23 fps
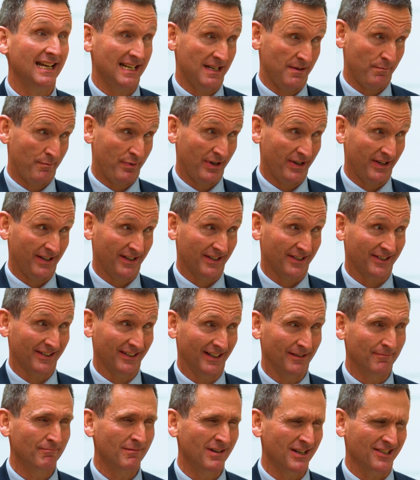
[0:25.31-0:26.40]
in
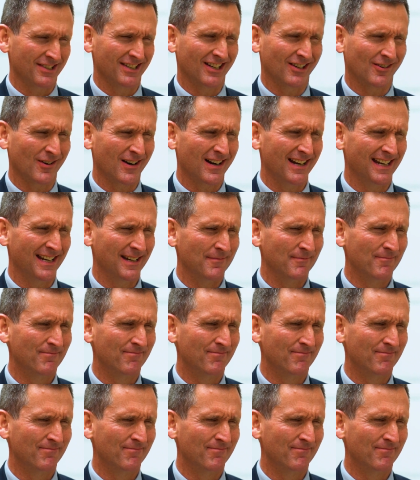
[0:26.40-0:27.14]
person. Isn't it great?